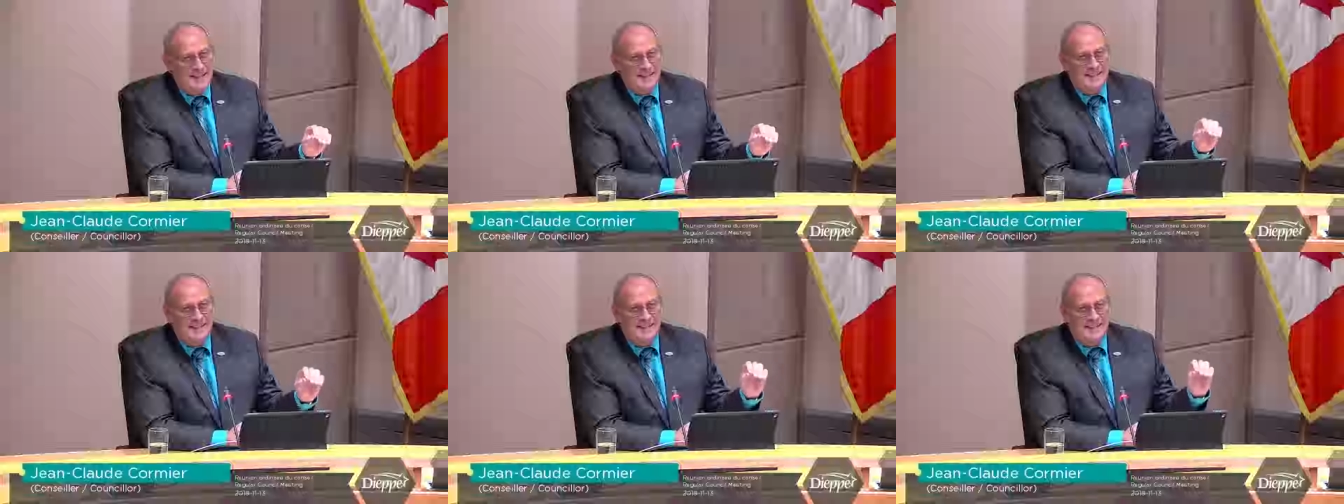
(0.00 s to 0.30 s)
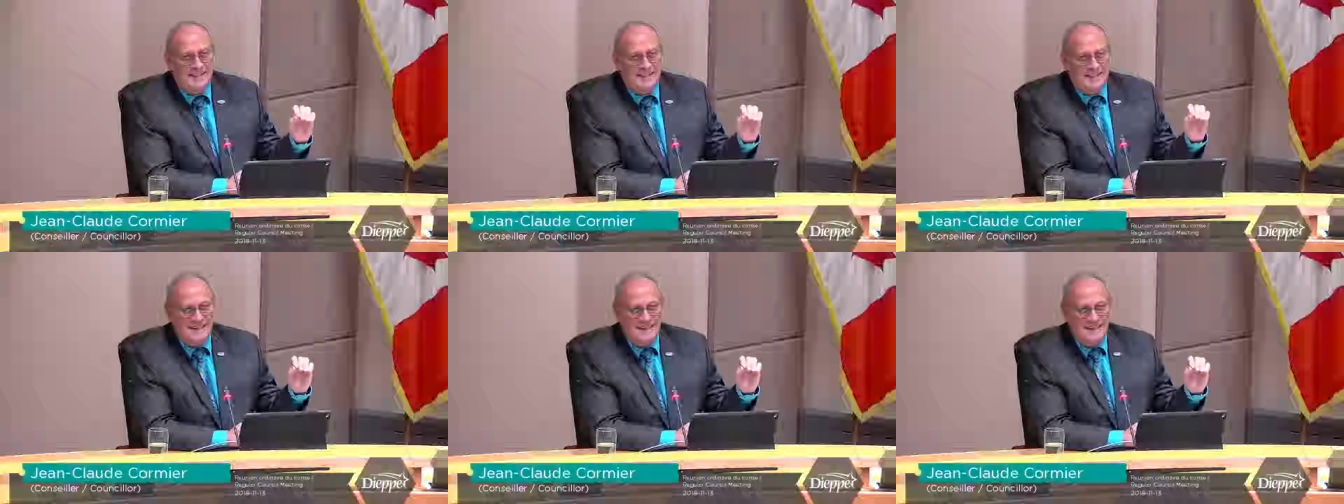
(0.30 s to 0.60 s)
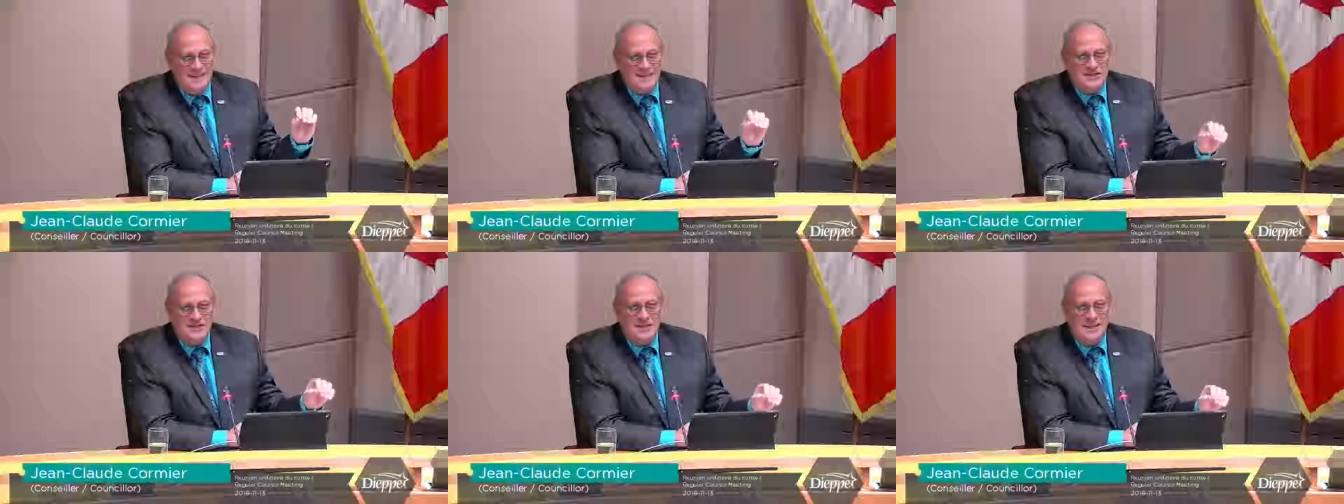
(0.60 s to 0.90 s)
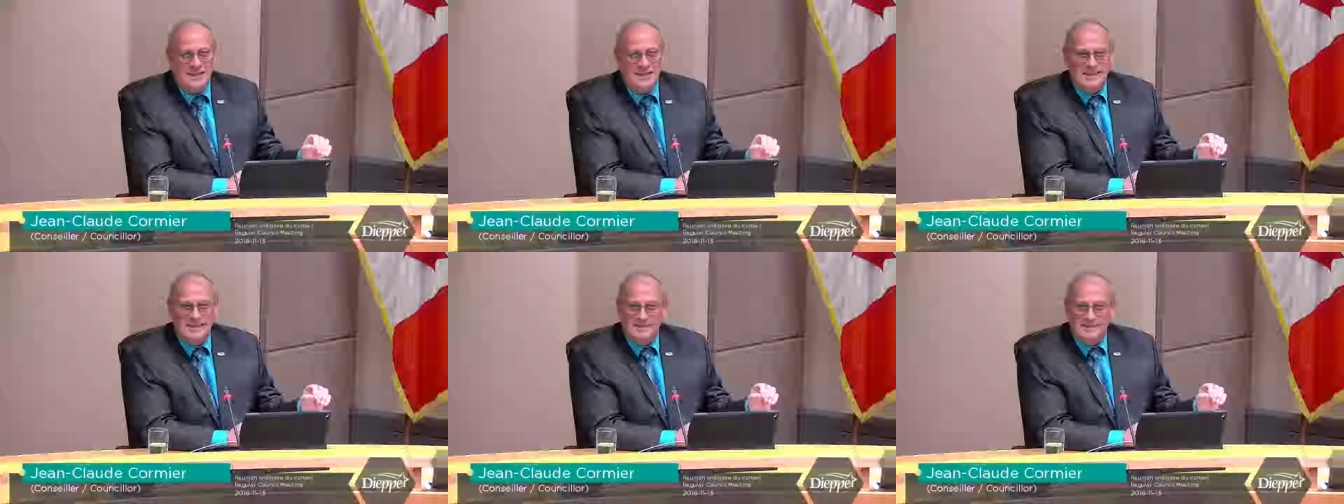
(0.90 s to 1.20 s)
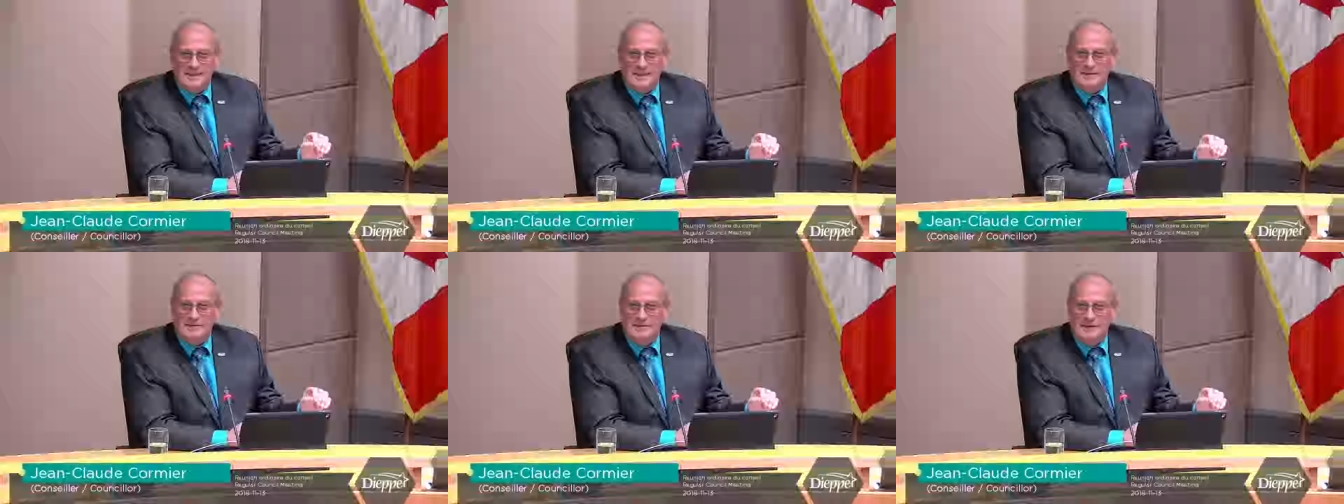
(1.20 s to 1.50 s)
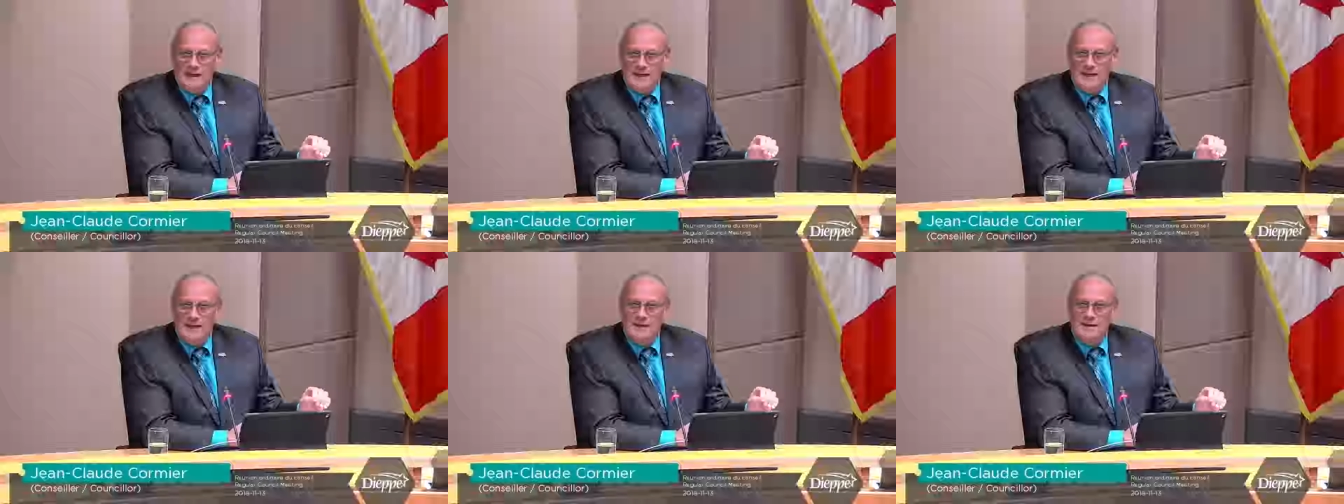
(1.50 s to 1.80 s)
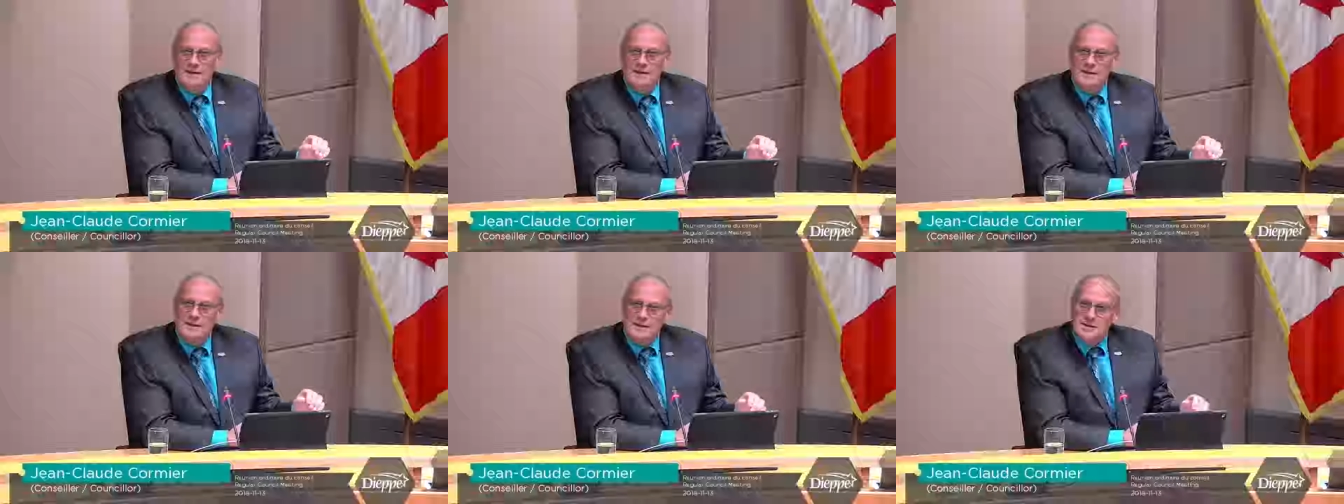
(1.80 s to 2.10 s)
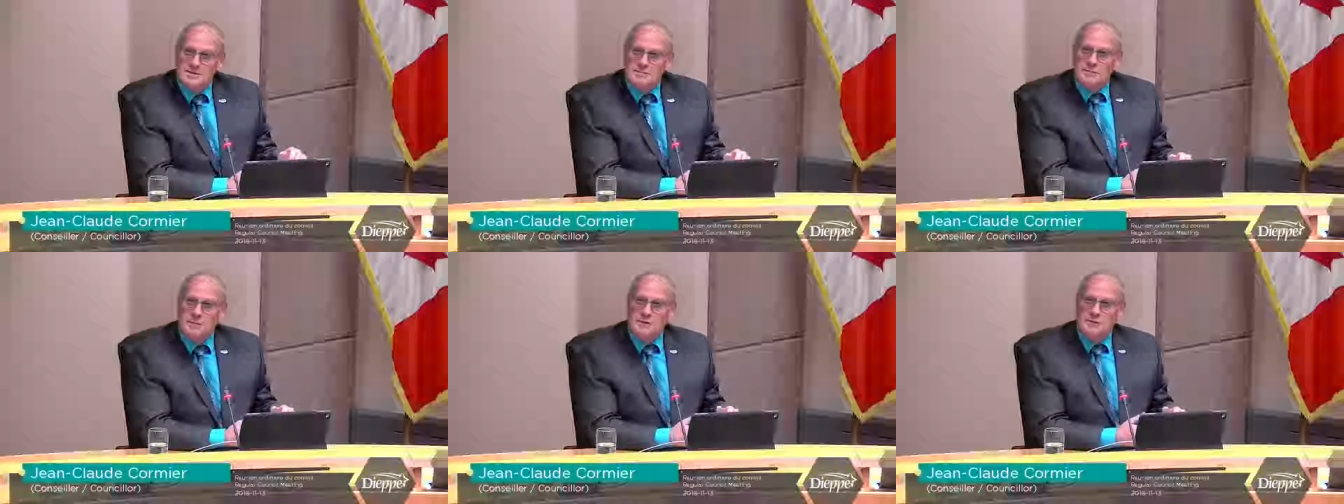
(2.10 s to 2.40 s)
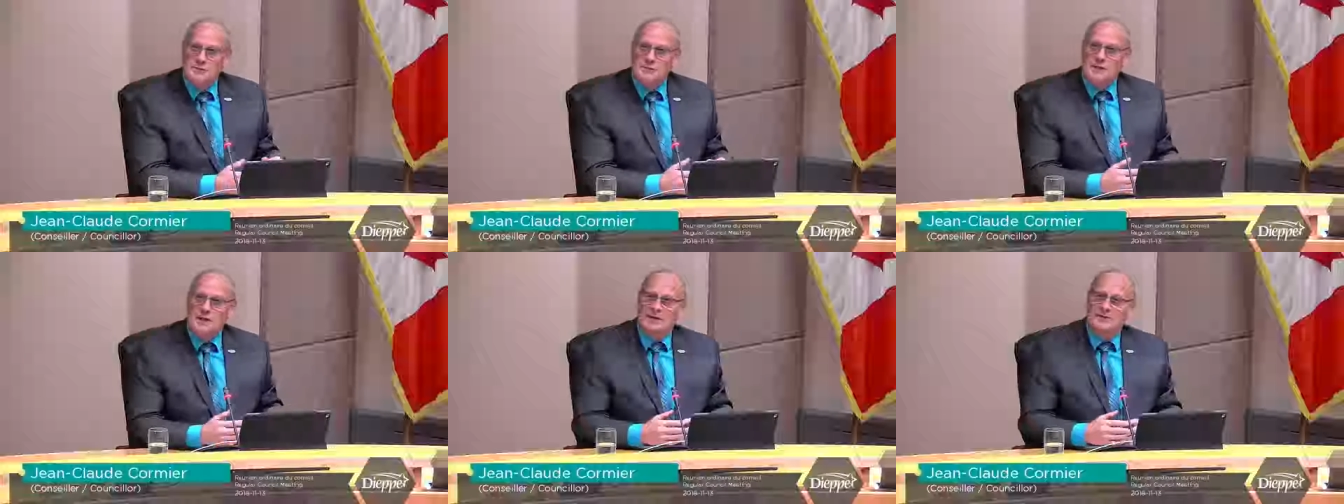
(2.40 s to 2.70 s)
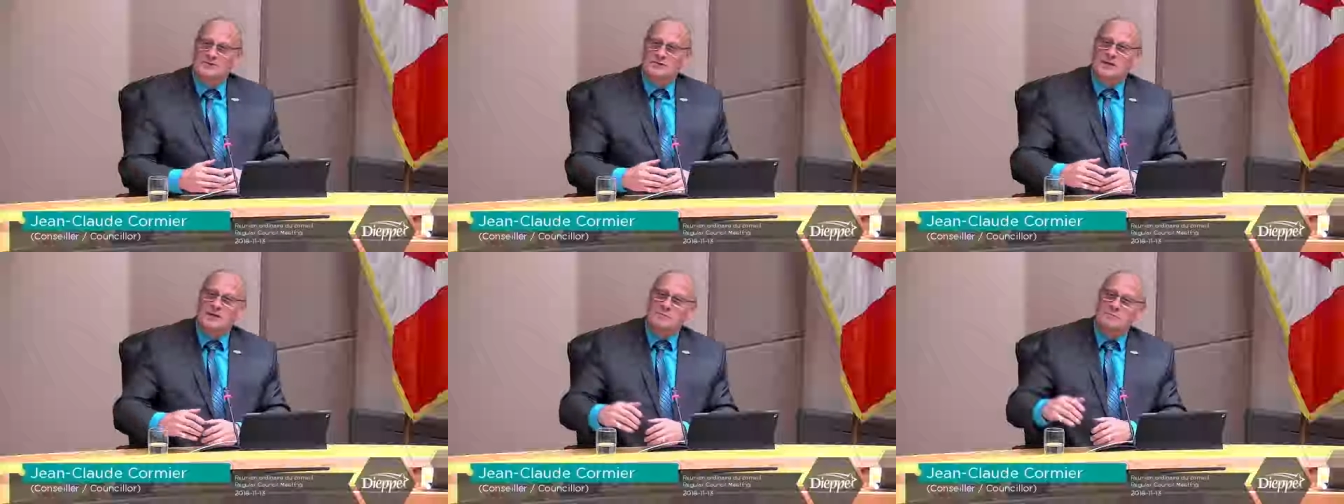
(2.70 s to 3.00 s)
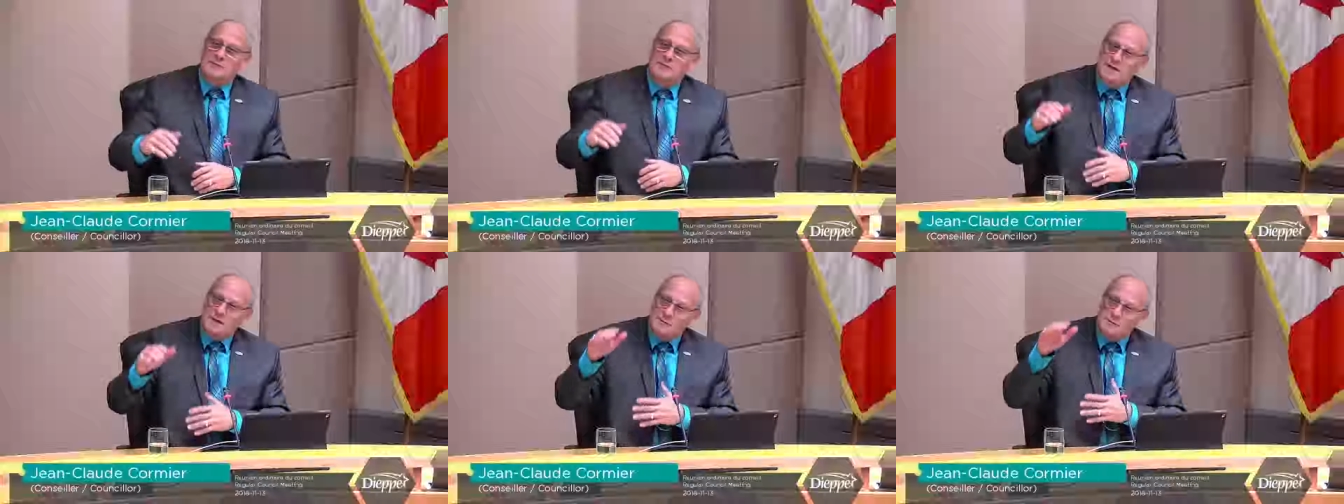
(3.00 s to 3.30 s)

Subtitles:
Like the mayor said, he was tired.